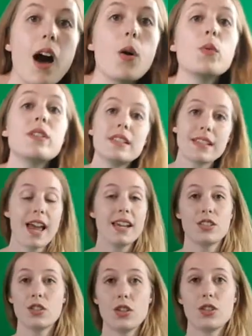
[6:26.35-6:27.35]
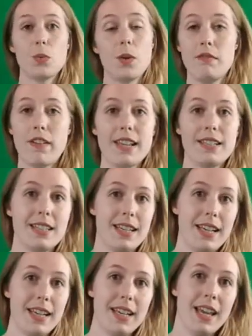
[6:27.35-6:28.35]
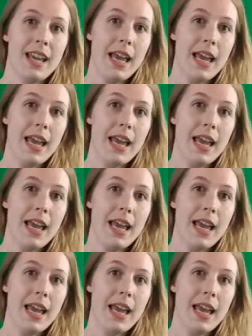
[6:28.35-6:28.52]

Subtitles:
I would say it's good to invest in it,